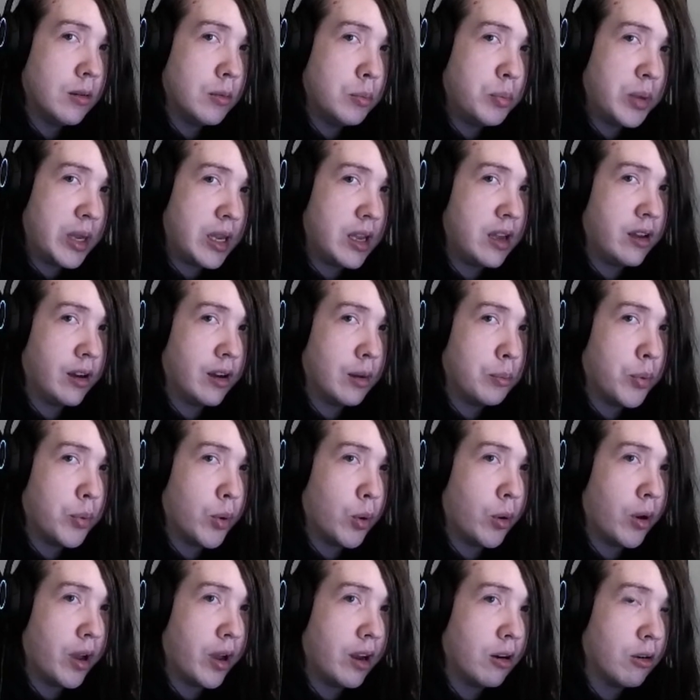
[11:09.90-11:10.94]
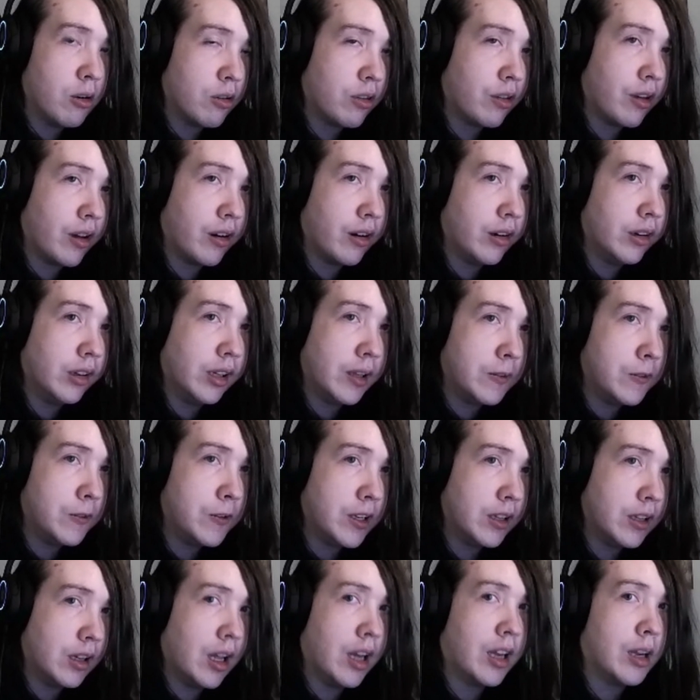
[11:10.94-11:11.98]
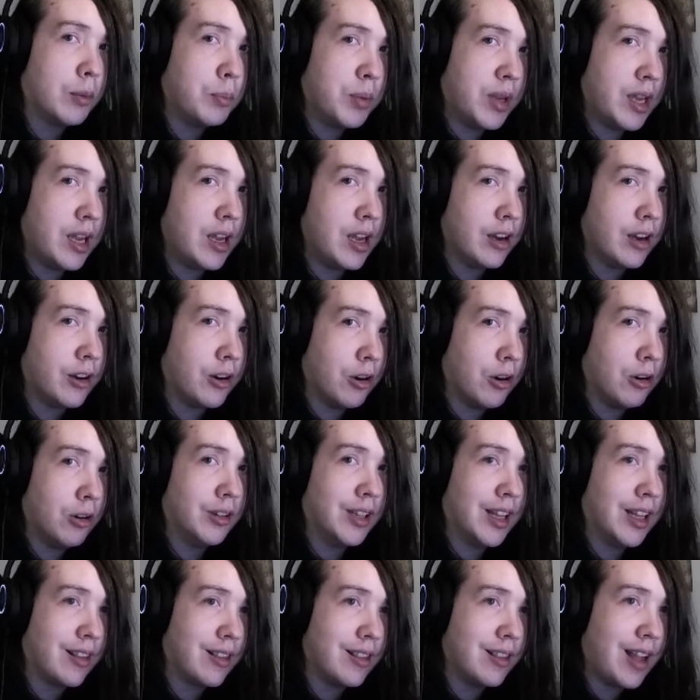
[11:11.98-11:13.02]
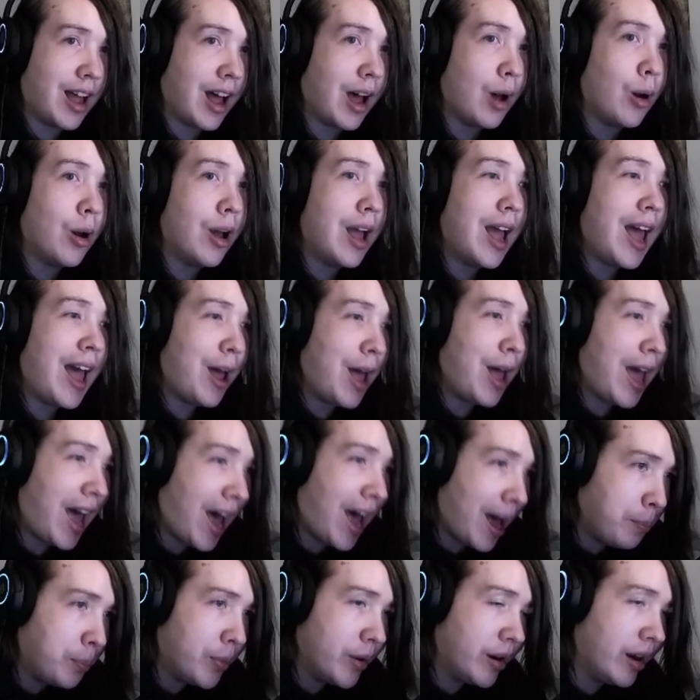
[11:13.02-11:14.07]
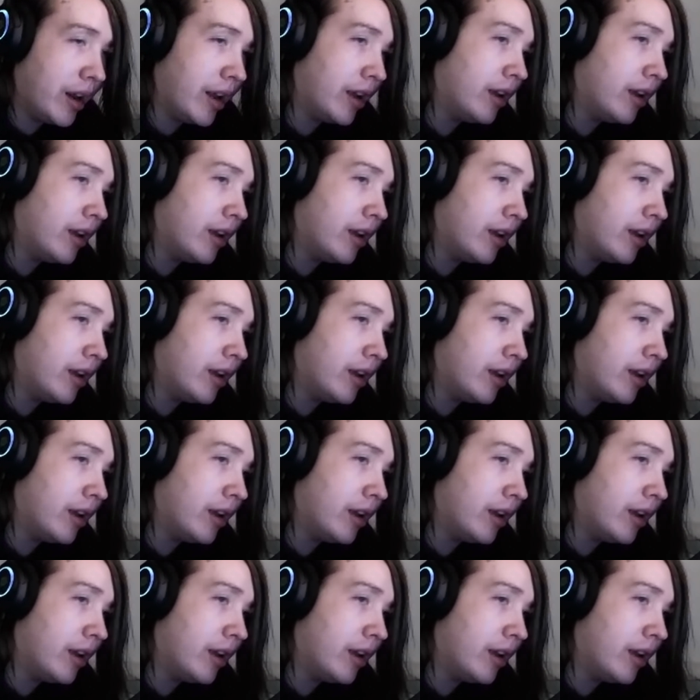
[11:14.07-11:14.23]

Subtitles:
being a boy or suddenly feel like being a girl. That's not happening.